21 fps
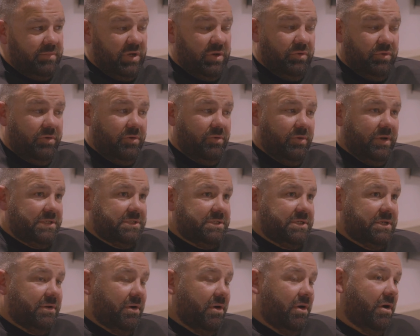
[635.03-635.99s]
Good
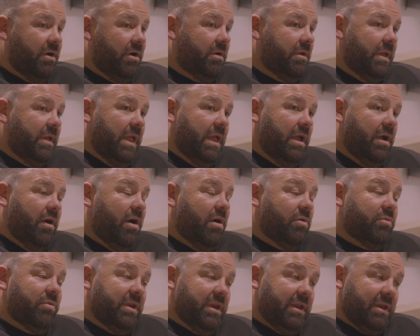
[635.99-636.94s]
question. I
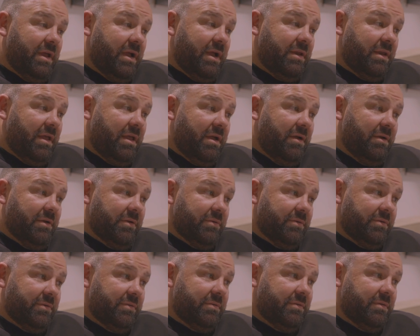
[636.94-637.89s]
really don't know.
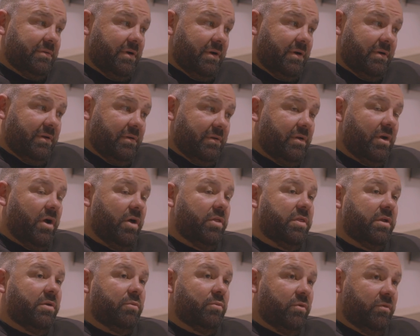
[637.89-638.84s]
I
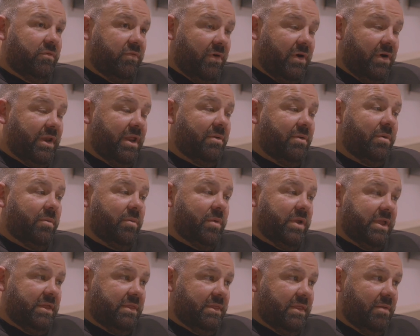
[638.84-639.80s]
think we'll find out when
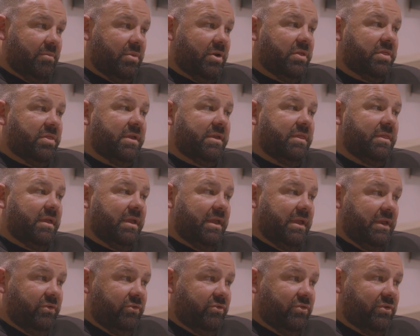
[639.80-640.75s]
we get there, but I think the
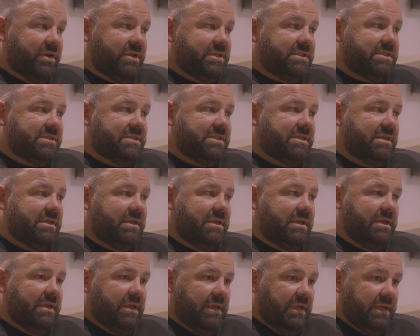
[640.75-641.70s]
interest
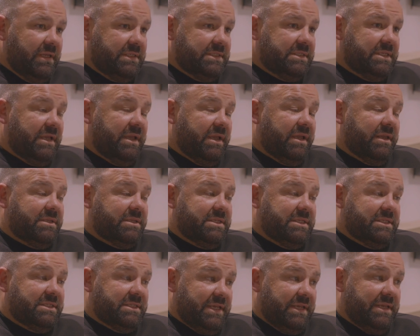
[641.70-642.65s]
is there
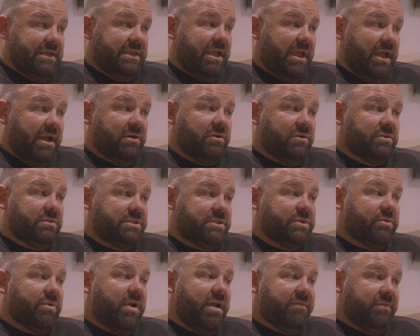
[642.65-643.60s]
to see how good
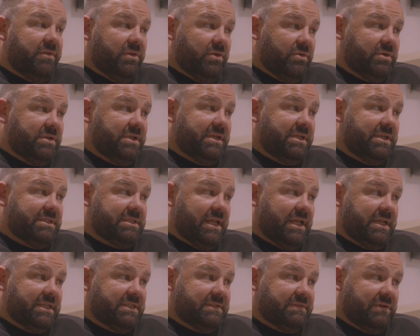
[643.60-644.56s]
Zerafa looked in his
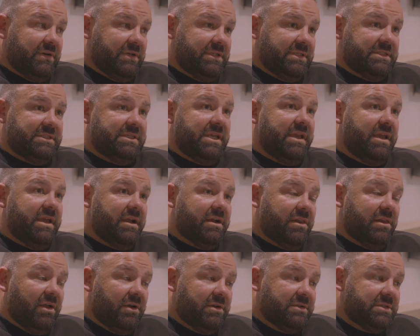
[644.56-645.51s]
last fight, to see how
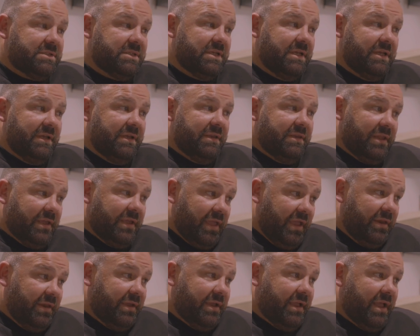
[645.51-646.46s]
close
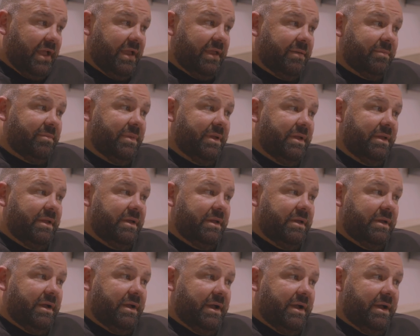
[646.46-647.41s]
Nikita came
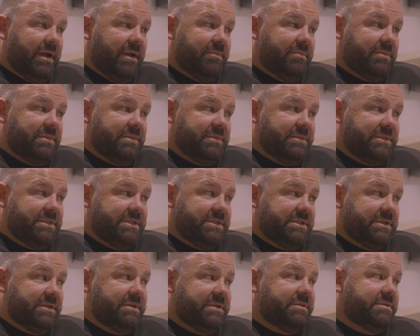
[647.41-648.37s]

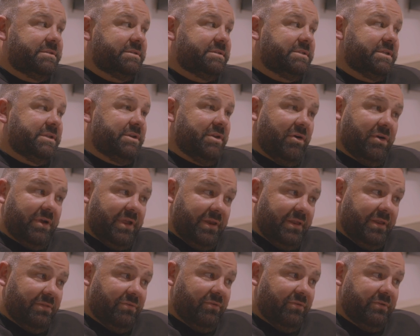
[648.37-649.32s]
to not
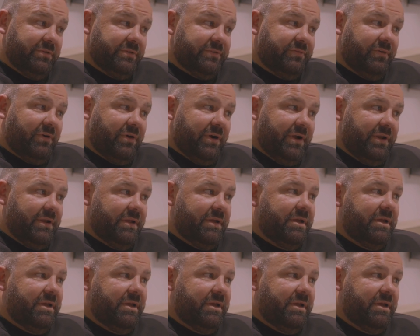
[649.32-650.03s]
getting through his fight.